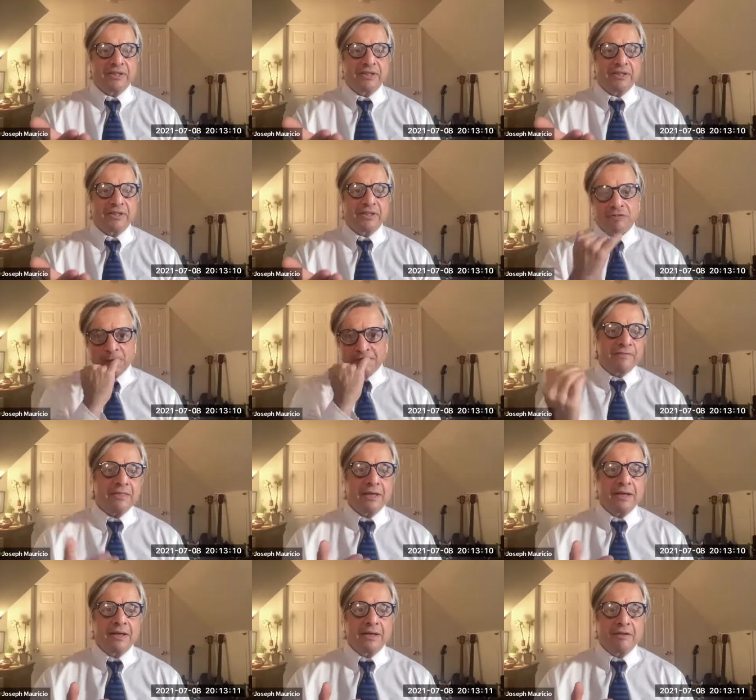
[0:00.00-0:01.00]
And if
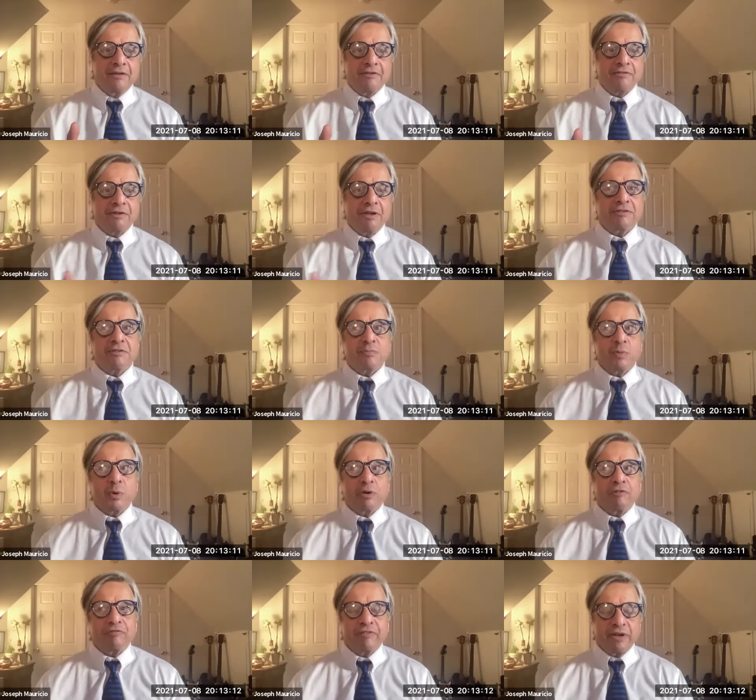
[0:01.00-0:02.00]
nothing else, it's a
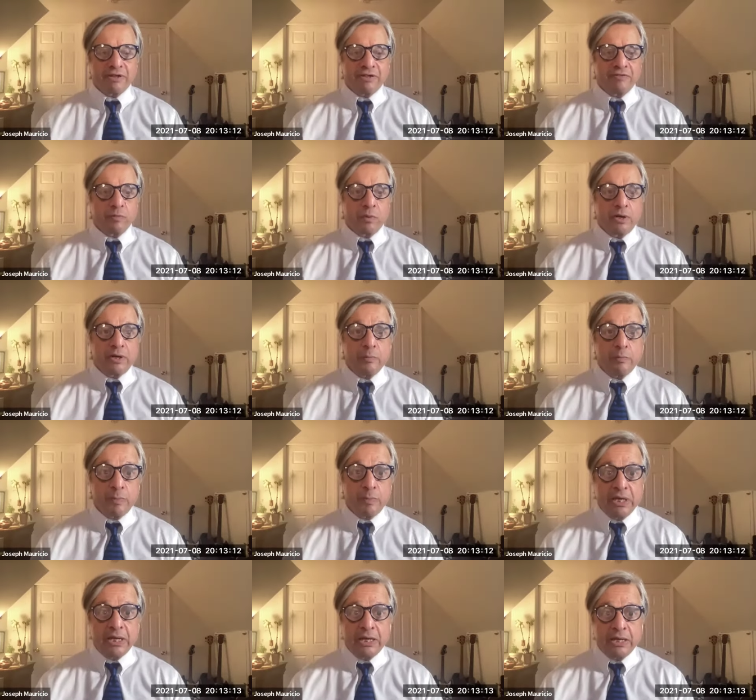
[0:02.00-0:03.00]
more effective way to
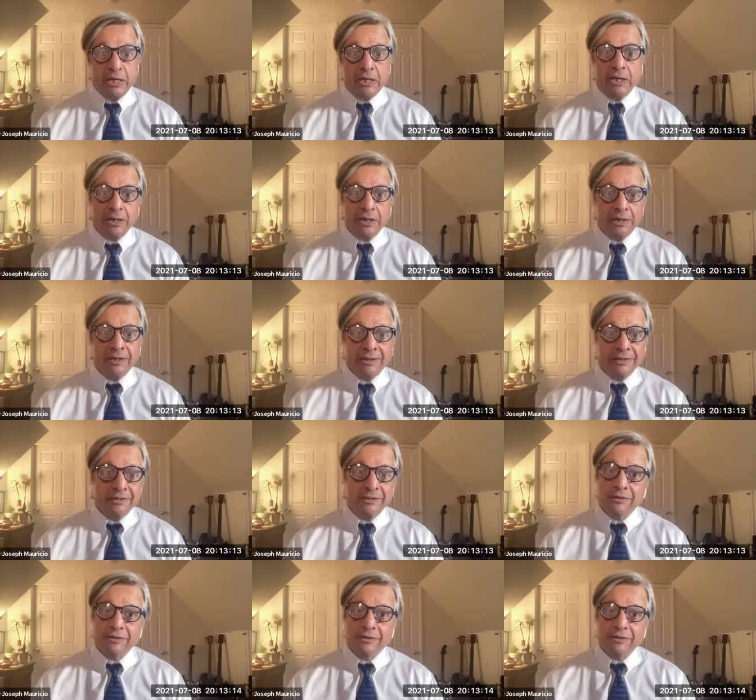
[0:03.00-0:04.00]
be
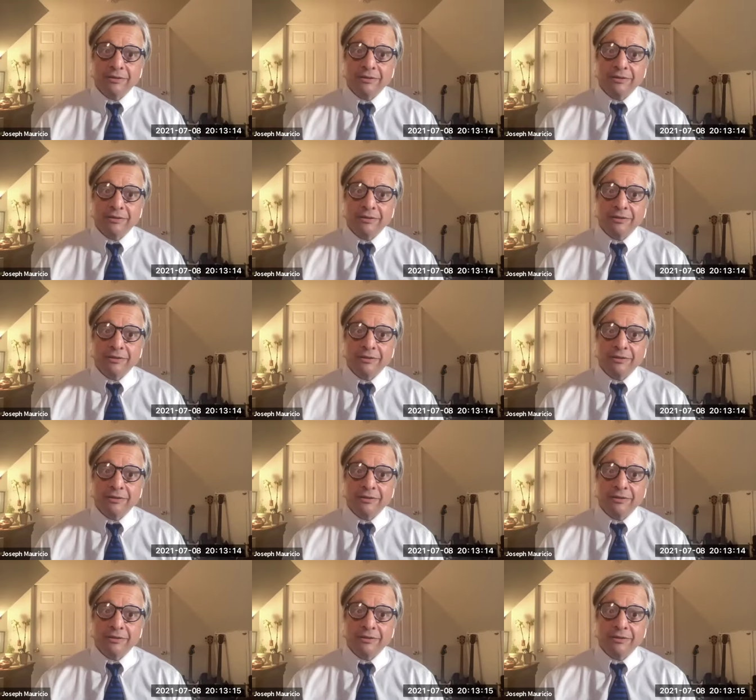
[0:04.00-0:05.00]
with lost
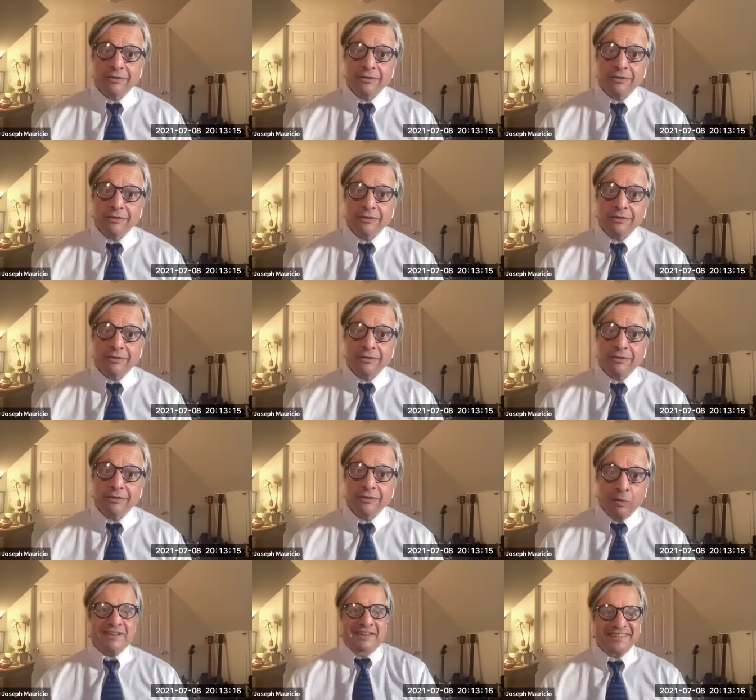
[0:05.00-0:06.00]
keys,
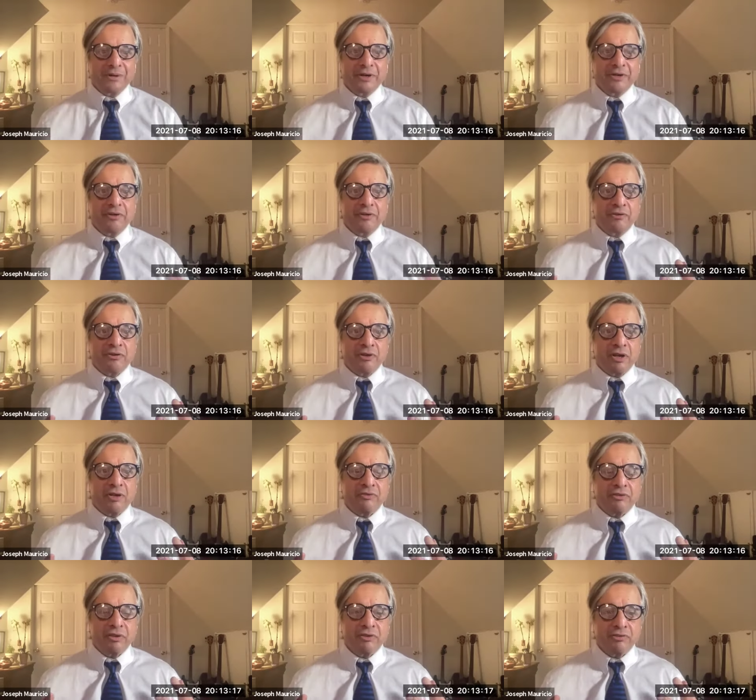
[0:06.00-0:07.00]
where you're
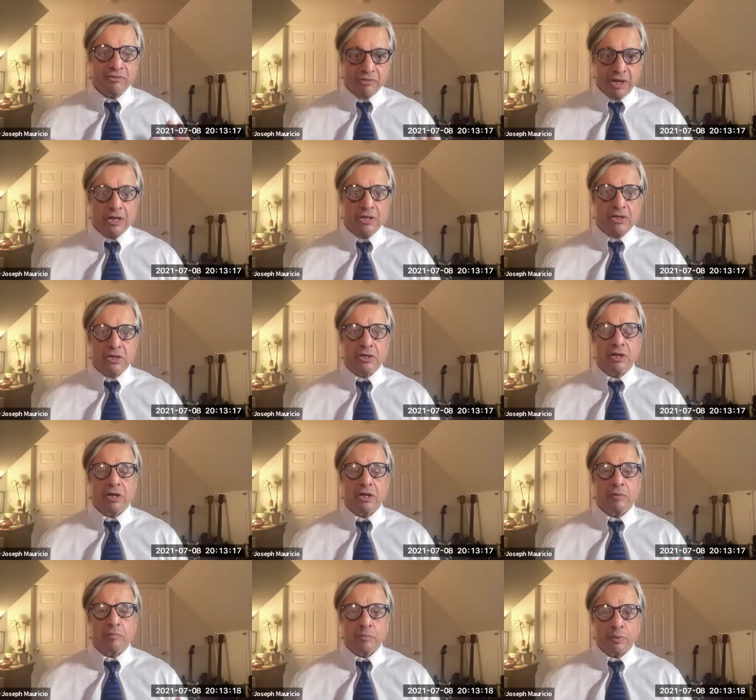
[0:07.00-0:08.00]
just
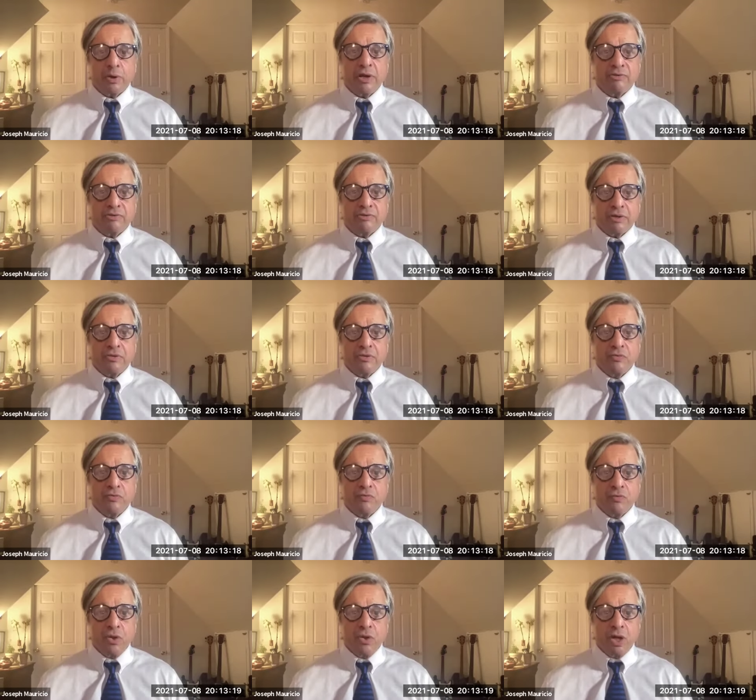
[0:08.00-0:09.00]
centered and present
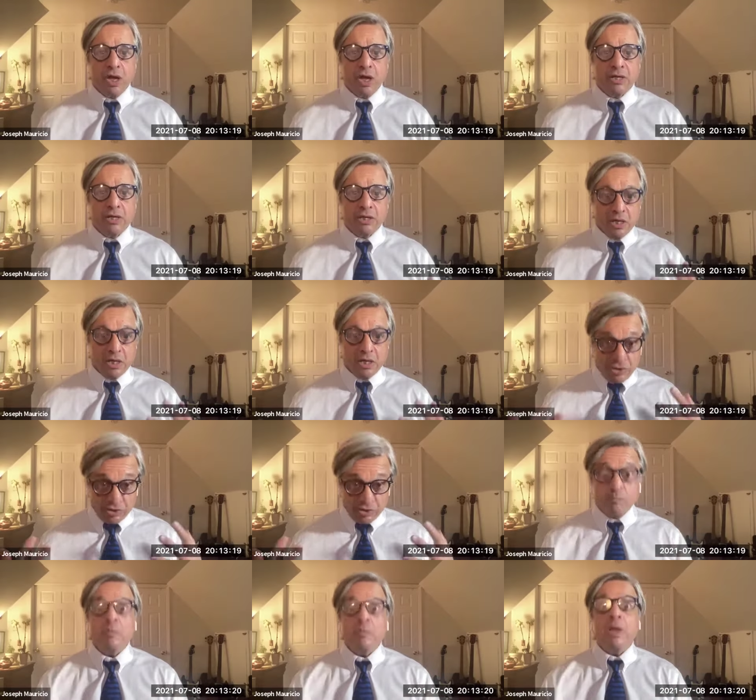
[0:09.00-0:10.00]
and not
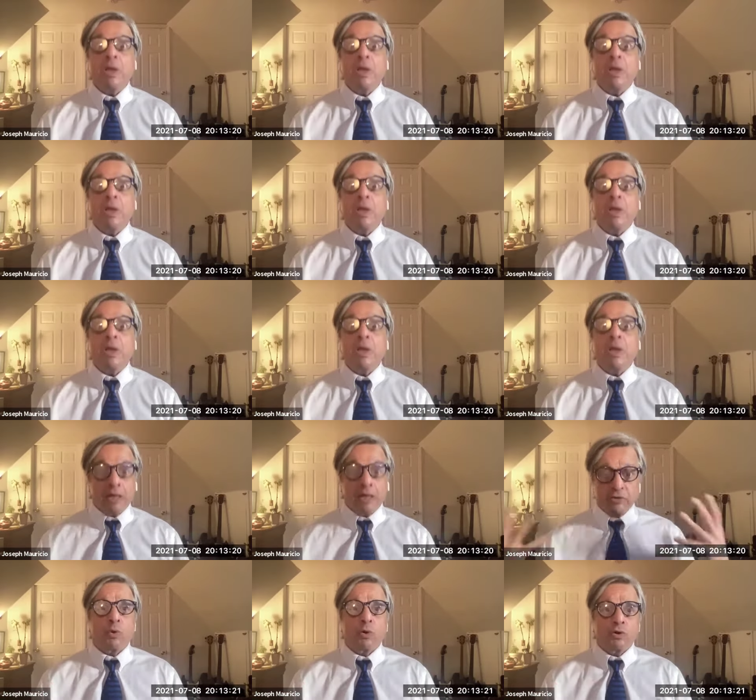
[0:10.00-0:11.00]
just making
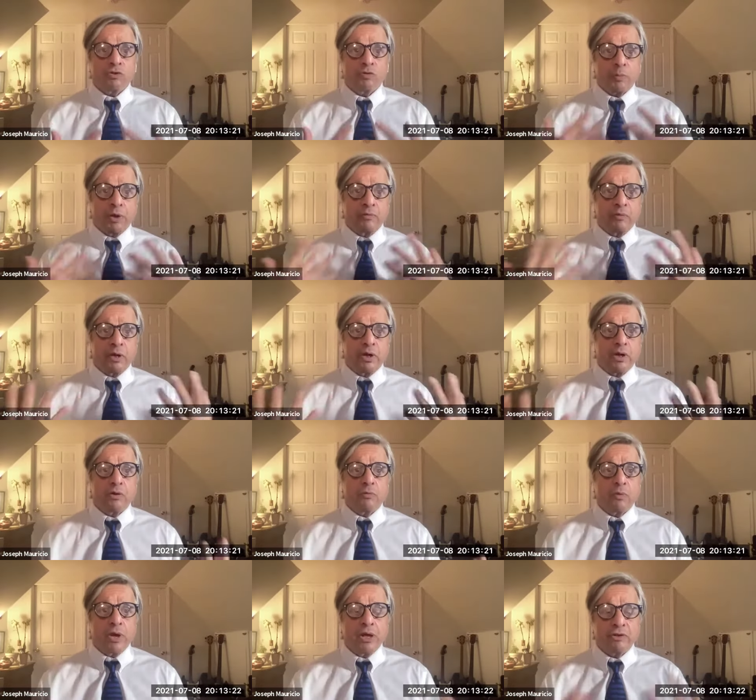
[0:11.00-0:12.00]
matters worse by
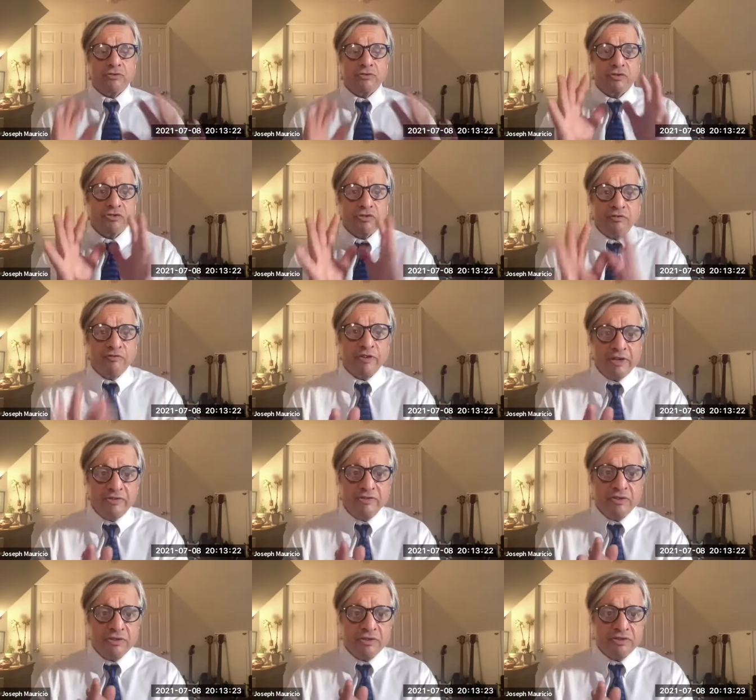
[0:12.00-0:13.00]
running around. So
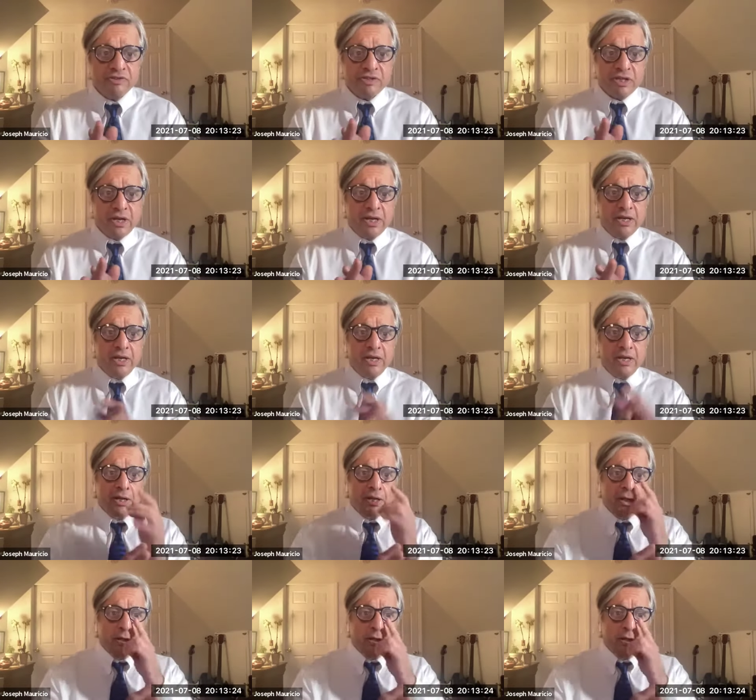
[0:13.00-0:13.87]
suffice it to say,